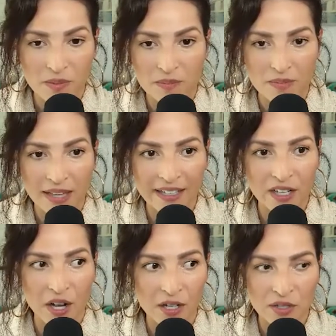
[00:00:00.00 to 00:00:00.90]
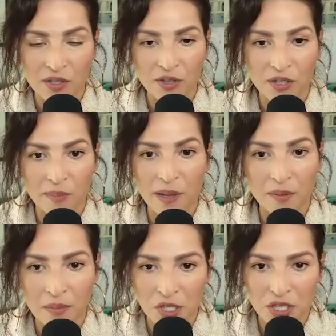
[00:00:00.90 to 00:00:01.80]
like 130
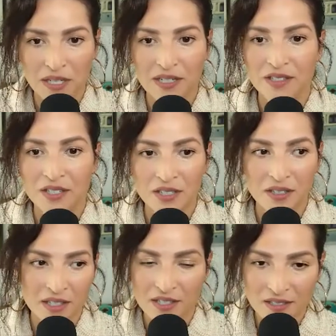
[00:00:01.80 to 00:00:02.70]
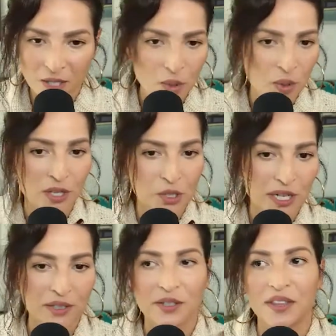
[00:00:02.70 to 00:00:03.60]
pound machine into this U-Haul
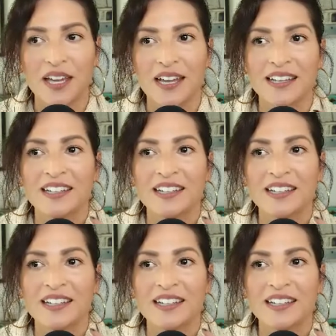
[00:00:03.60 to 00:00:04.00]
trailer thing.